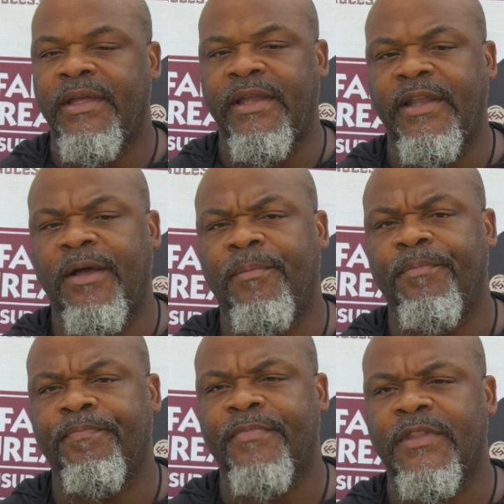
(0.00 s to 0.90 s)

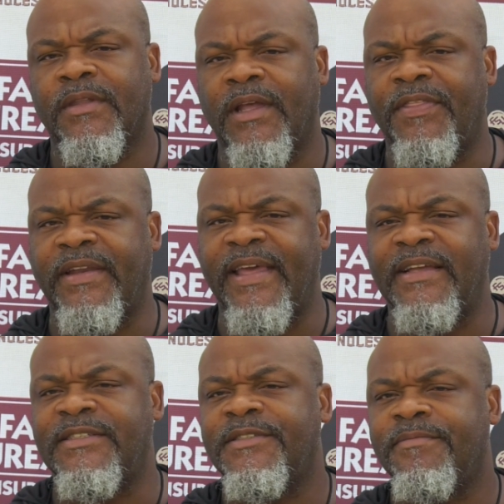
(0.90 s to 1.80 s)
And I think
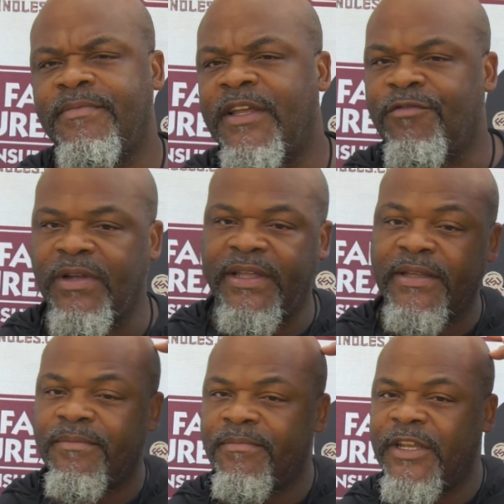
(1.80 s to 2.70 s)
that's really,
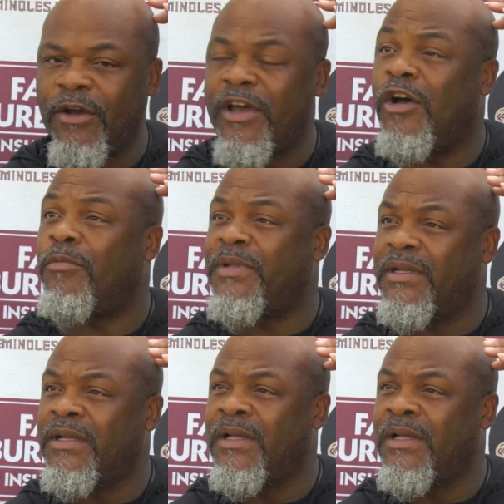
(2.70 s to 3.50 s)
you know, helped